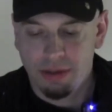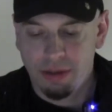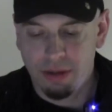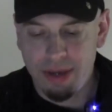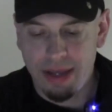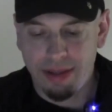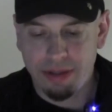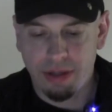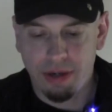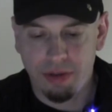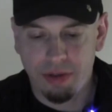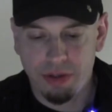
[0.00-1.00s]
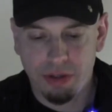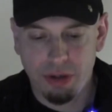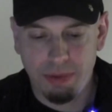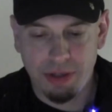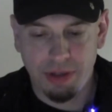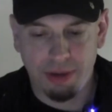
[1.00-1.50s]
Oh man, that's hard. There's so
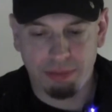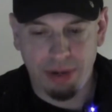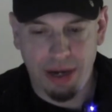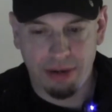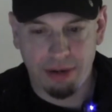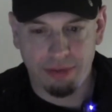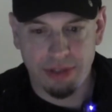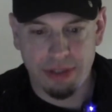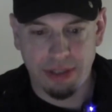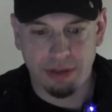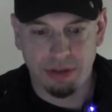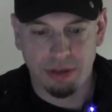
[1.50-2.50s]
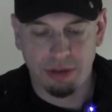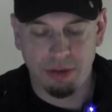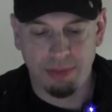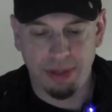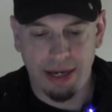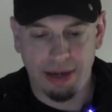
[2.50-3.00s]
much that I'm proud of in season 2.
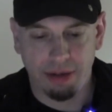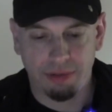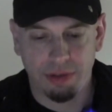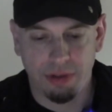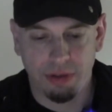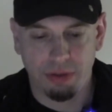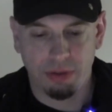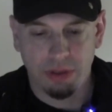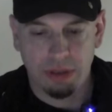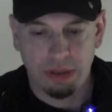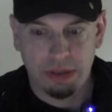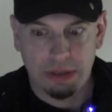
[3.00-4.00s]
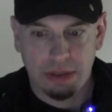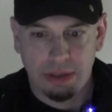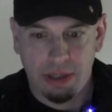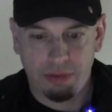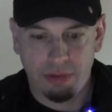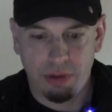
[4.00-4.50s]
I mean, I don't even know
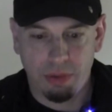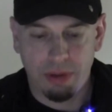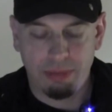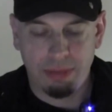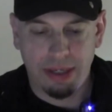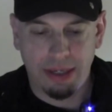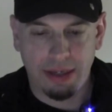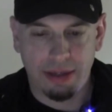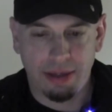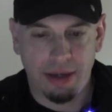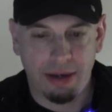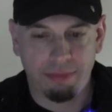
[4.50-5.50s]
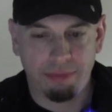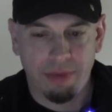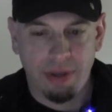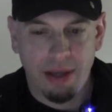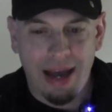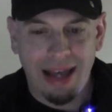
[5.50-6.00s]
where to begin.
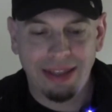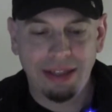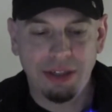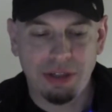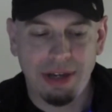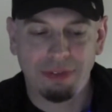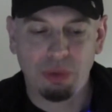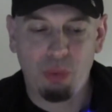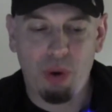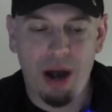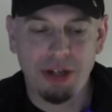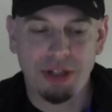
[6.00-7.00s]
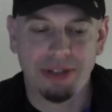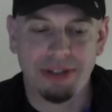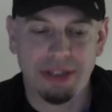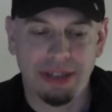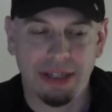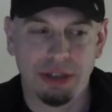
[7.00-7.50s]
I think you just have to watch it
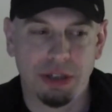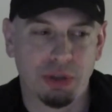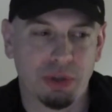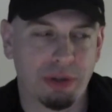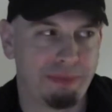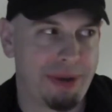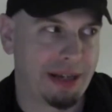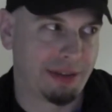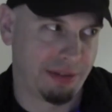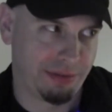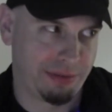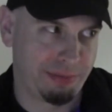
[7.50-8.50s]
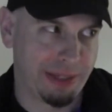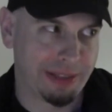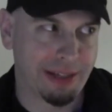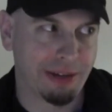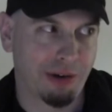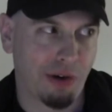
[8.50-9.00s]
and see, and just sort of make
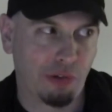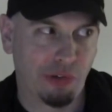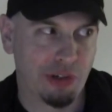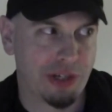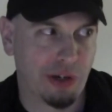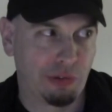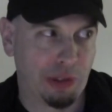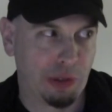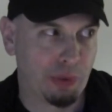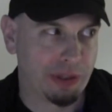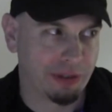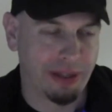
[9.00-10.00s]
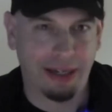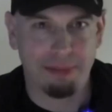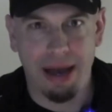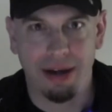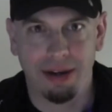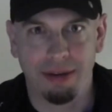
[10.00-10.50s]
that call for yourself, like what you like
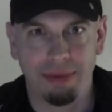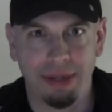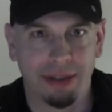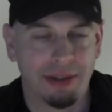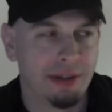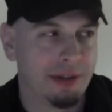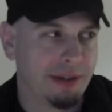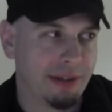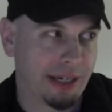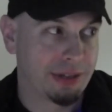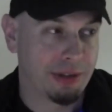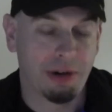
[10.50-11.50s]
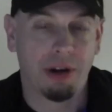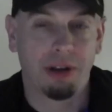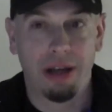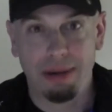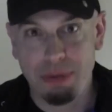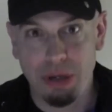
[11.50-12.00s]
about it. I mean, like I said, there are a
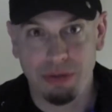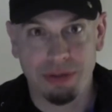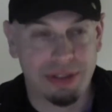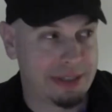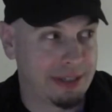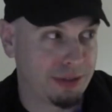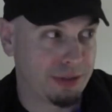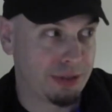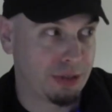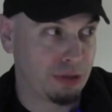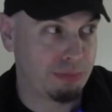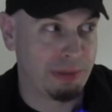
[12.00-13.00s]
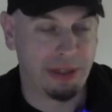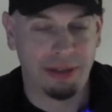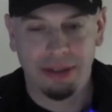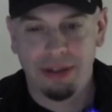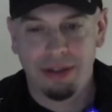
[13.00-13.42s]
lot of mutants in season 2, but